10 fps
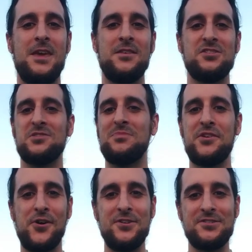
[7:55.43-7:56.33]
and just
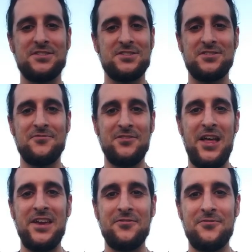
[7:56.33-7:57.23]
be artists of
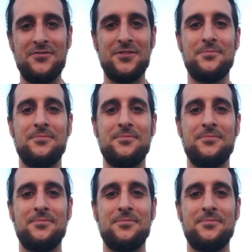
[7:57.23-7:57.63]
life.